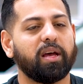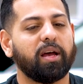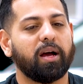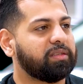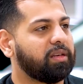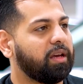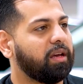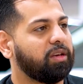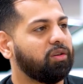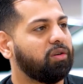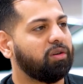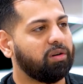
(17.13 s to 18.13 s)
let's say
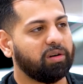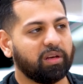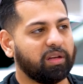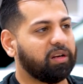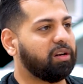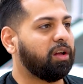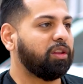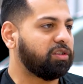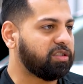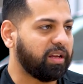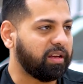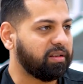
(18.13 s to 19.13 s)
you're in another
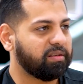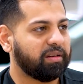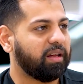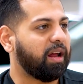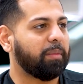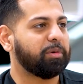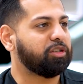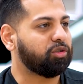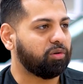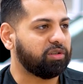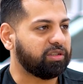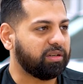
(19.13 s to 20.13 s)
state and I'm in
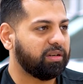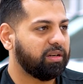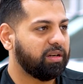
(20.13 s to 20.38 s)
Georgia.